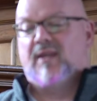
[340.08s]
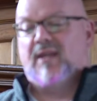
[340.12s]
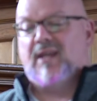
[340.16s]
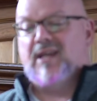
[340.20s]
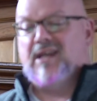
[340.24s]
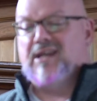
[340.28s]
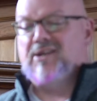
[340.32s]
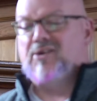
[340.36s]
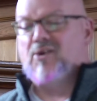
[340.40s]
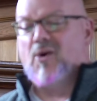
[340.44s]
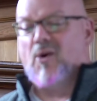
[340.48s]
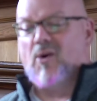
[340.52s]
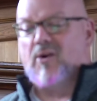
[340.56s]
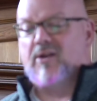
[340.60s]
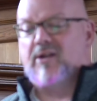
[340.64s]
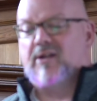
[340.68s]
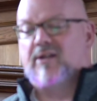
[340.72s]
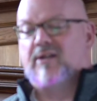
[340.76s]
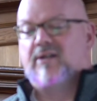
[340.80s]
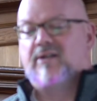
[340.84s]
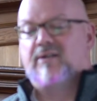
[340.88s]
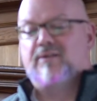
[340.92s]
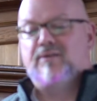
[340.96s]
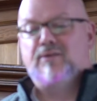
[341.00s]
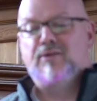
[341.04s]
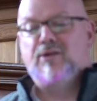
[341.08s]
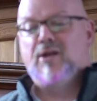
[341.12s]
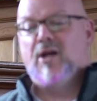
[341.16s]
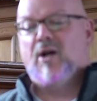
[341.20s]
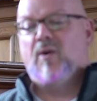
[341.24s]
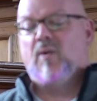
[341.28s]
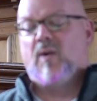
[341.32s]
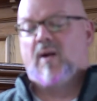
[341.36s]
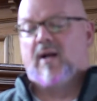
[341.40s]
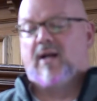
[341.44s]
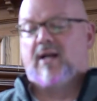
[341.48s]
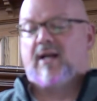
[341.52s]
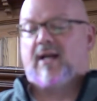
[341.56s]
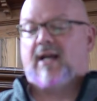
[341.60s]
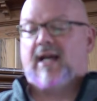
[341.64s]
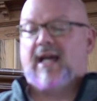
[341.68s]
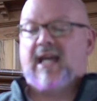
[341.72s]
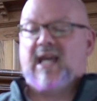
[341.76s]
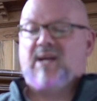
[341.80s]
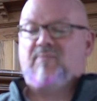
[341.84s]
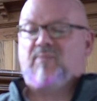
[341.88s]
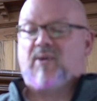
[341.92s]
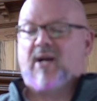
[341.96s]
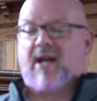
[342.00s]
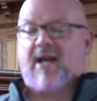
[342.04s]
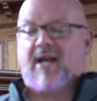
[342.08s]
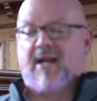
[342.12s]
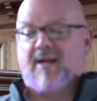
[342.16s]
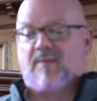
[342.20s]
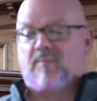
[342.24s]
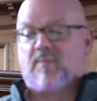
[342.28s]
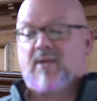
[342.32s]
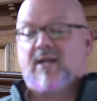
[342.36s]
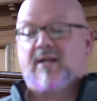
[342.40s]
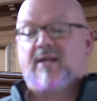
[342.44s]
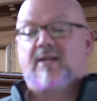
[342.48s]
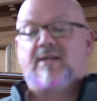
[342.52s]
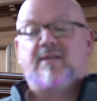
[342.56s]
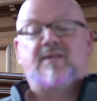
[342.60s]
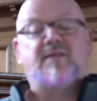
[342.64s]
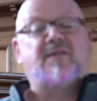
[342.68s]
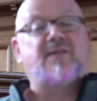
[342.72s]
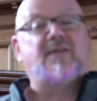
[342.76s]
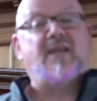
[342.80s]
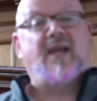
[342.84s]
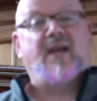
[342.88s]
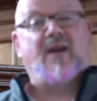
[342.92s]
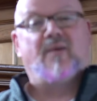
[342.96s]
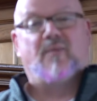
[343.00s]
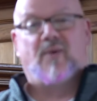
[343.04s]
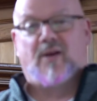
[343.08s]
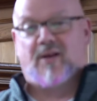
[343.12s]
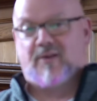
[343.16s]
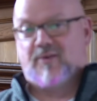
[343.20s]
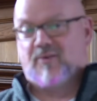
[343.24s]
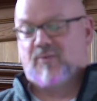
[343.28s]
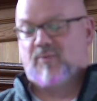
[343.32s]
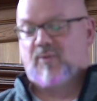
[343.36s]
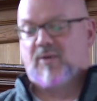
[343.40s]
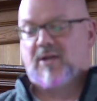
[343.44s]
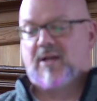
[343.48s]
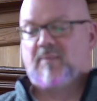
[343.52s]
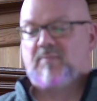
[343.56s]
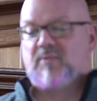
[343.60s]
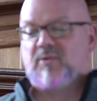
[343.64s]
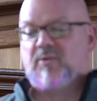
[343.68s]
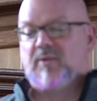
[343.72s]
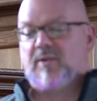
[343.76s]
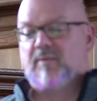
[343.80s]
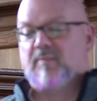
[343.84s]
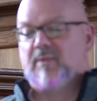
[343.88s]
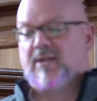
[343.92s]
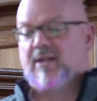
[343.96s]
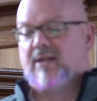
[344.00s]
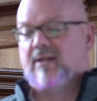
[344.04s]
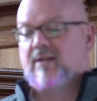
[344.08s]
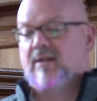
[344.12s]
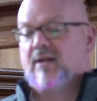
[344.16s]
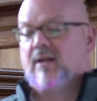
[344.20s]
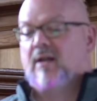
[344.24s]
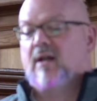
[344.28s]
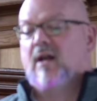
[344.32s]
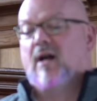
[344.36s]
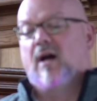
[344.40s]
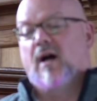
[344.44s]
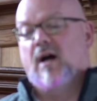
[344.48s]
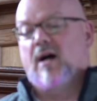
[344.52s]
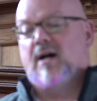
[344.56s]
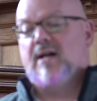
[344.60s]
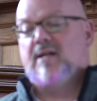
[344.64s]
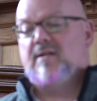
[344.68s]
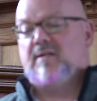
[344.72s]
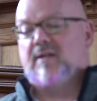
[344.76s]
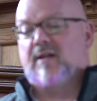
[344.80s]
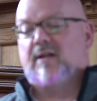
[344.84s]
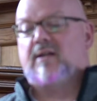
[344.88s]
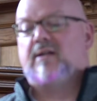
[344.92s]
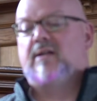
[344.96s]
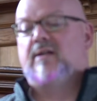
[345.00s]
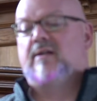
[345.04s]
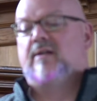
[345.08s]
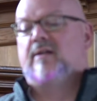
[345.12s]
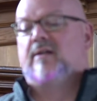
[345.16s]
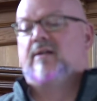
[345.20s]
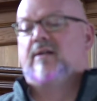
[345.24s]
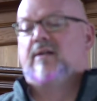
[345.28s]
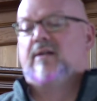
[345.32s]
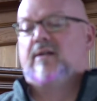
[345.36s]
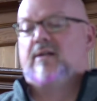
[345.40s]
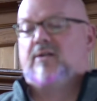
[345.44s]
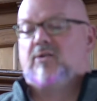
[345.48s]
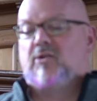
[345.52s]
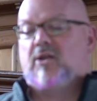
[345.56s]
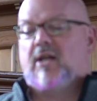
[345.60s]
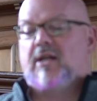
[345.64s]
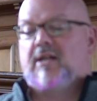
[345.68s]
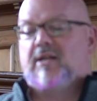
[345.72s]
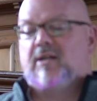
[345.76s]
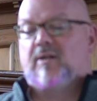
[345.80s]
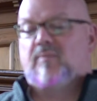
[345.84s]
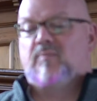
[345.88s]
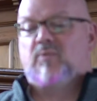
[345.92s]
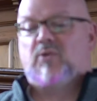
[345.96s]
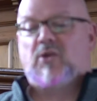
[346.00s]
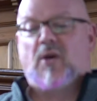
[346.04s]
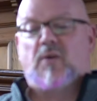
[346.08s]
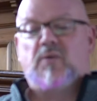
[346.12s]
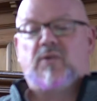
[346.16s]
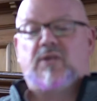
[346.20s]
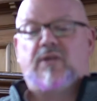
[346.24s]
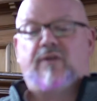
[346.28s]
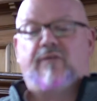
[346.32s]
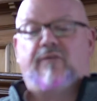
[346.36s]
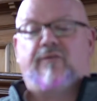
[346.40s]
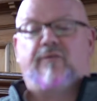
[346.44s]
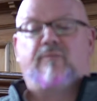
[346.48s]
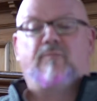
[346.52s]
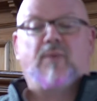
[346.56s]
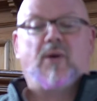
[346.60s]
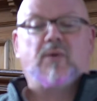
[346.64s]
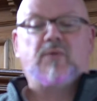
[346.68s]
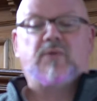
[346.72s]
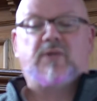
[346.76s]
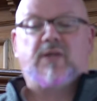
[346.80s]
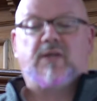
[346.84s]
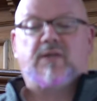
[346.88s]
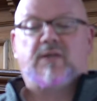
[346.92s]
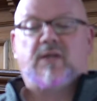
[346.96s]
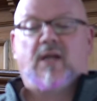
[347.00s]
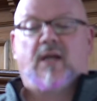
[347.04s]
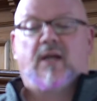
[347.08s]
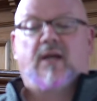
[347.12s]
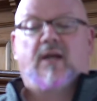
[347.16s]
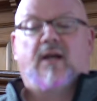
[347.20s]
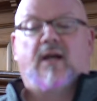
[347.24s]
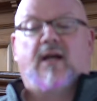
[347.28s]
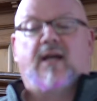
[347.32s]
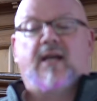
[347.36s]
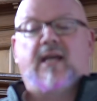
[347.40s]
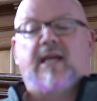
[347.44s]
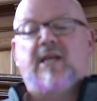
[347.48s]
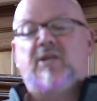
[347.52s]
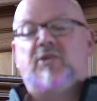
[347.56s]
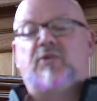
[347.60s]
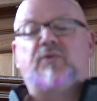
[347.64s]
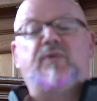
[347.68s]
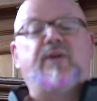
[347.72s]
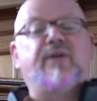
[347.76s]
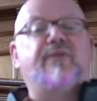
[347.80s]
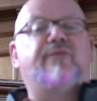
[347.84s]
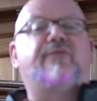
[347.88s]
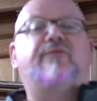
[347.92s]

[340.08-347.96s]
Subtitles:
Enoch, Noah, Abraham, Sarah, who we'll come to in a minute, Isaac, Jacob, Joseph, Moses, a history of